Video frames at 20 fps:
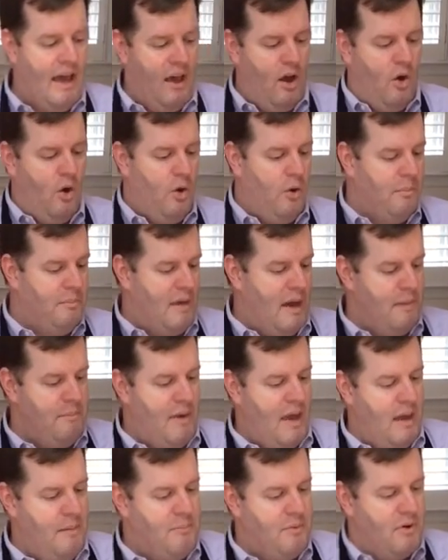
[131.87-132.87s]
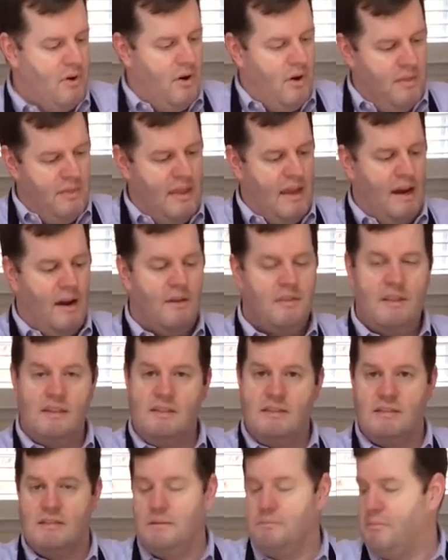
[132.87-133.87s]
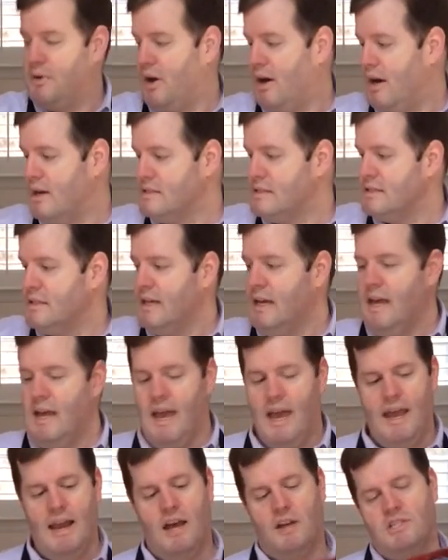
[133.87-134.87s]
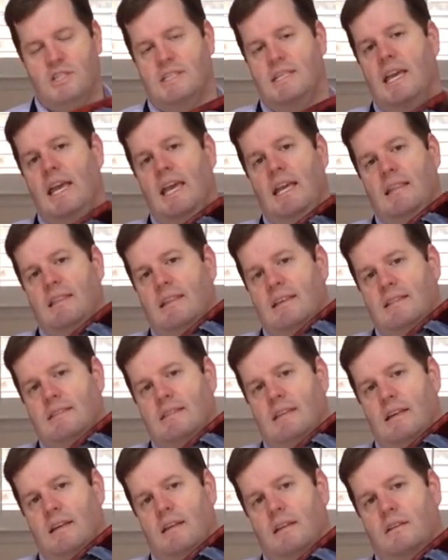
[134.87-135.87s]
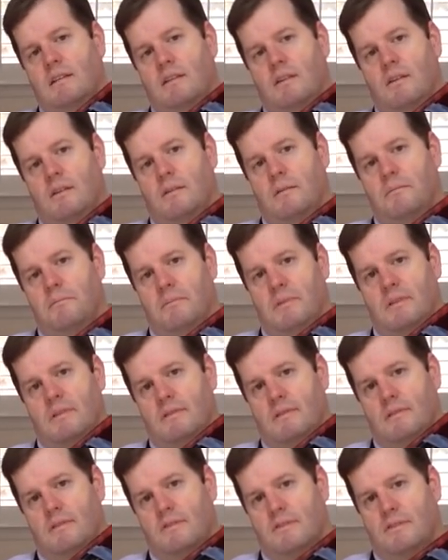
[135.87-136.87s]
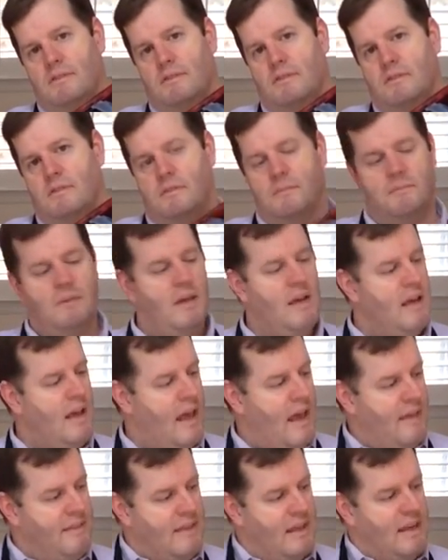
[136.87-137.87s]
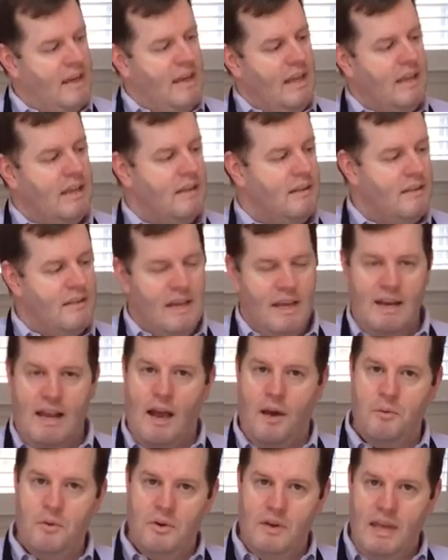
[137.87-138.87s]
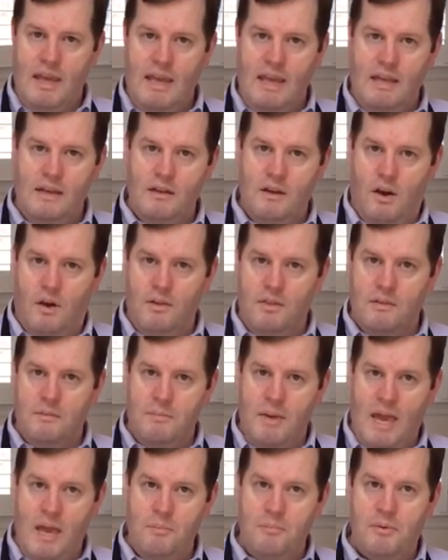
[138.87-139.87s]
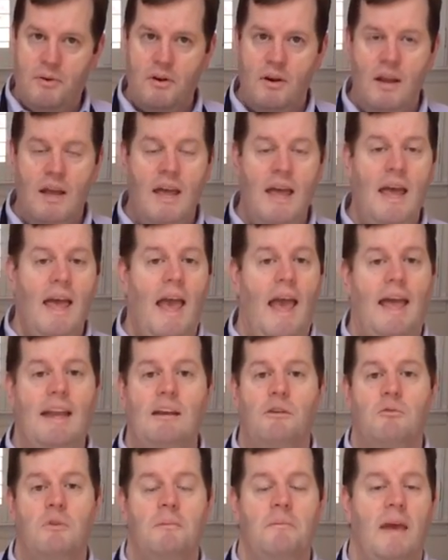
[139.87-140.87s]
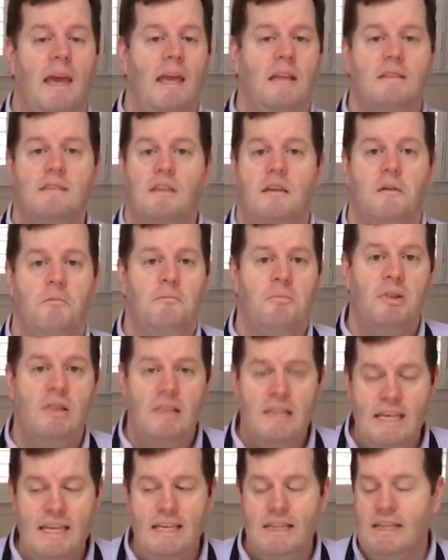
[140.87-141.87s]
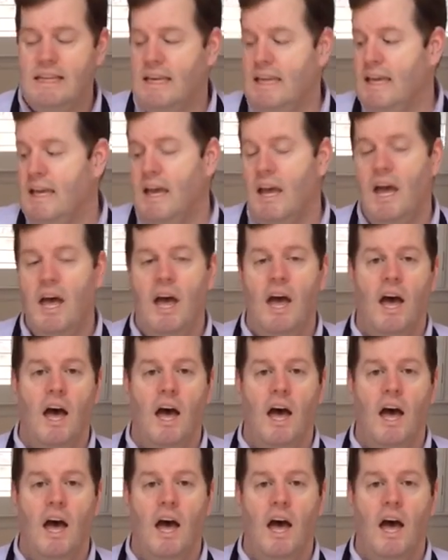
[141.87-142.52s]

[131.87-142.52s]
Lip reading: hold my paper on there. This is embossed, and I'll just heat this end, and then I will heat on the paper, and it remains completely